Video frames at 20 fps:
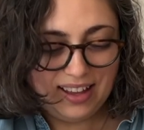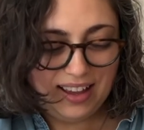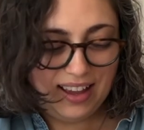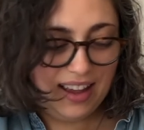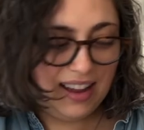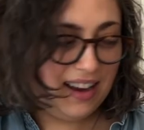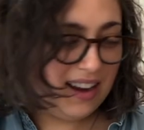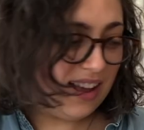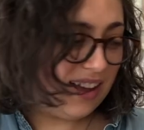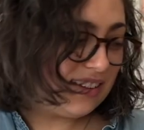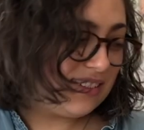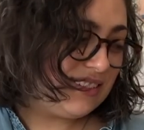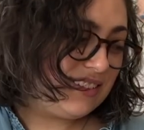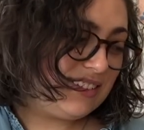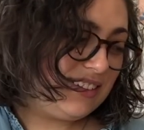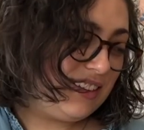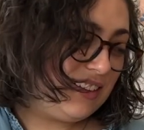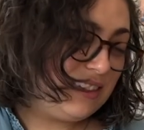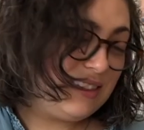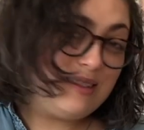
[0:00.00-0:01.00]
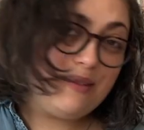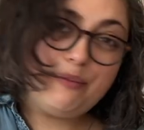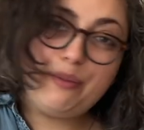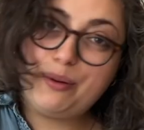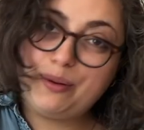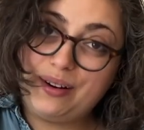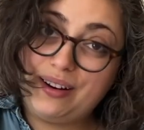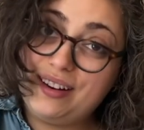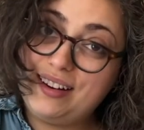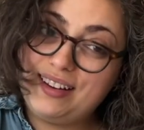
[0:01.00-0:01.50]
and actually
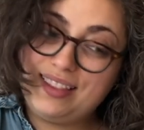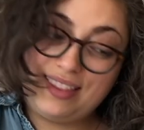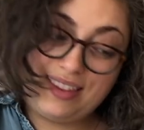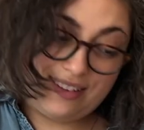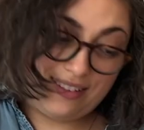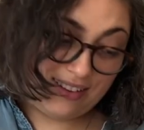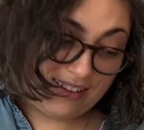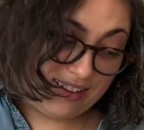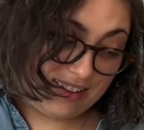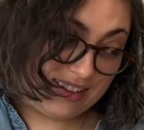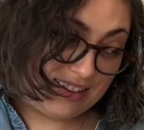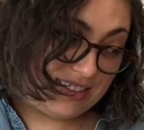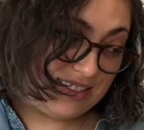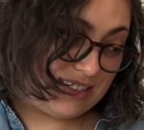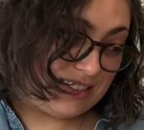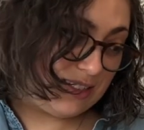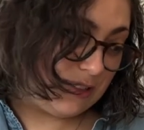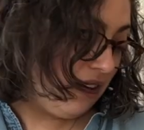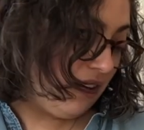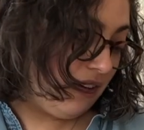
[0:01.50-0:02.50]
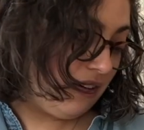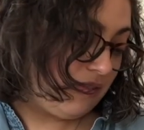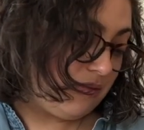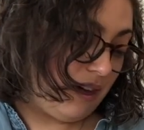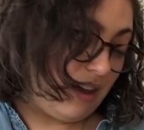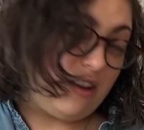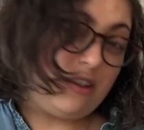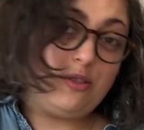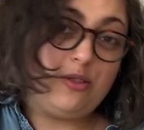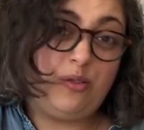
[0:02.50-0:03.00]
support the artist.
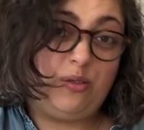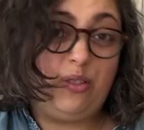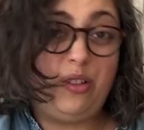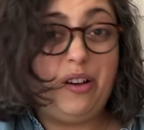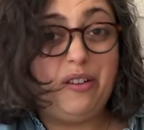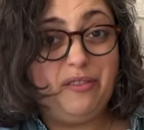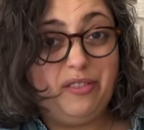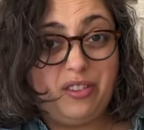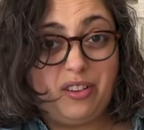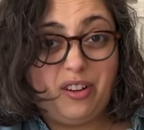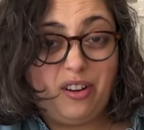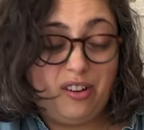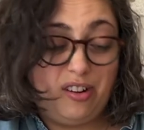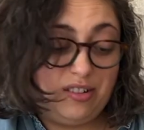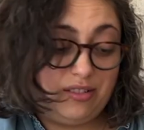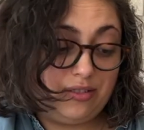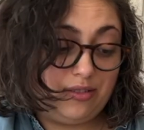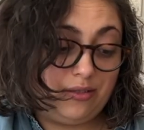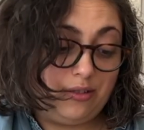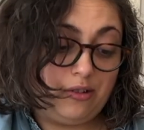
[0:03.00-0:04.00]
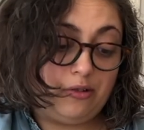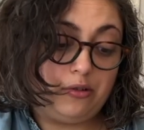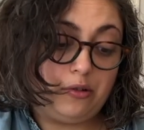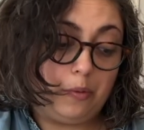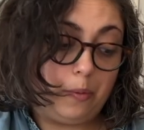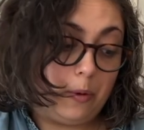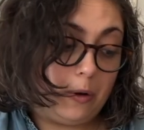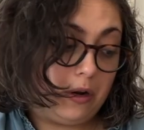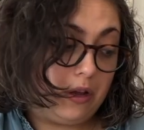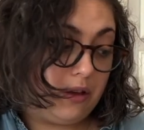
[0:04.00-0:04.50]
I also love the cards. They're so
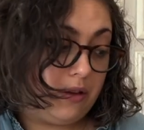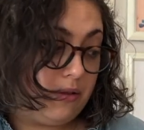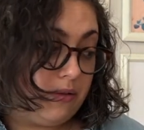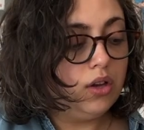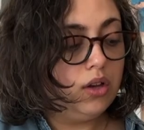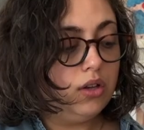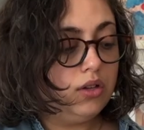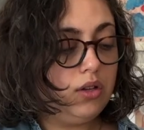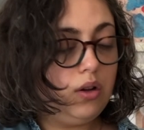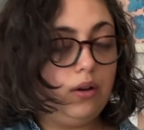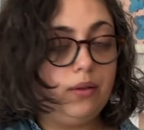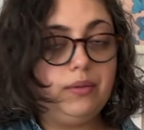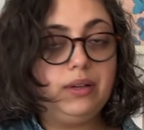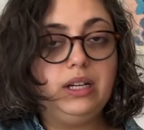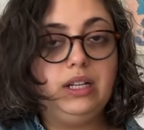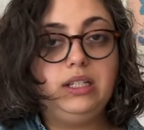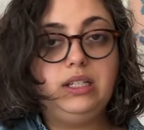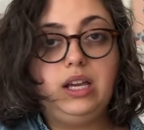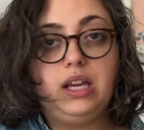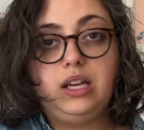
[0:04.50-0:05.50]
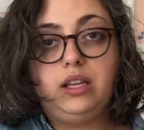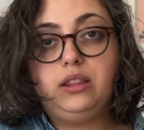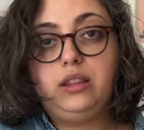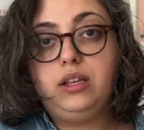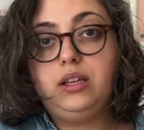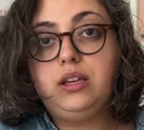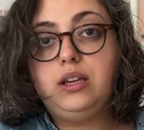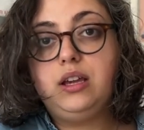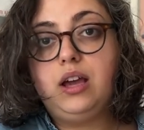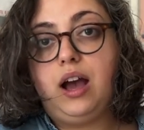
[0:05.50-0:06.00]
pretty. So I'm gonna take
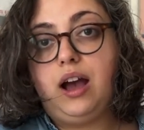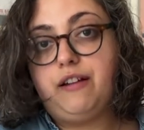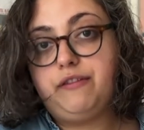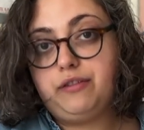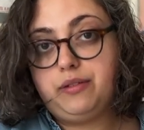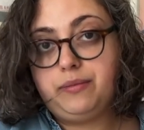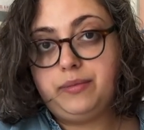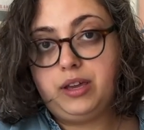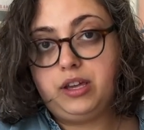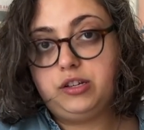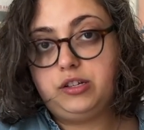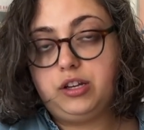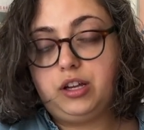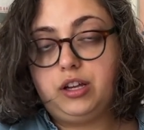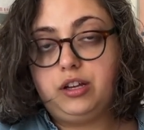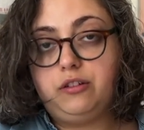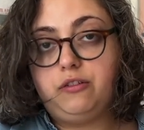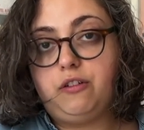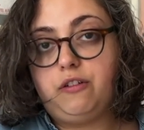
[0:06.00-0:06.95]
the affirmation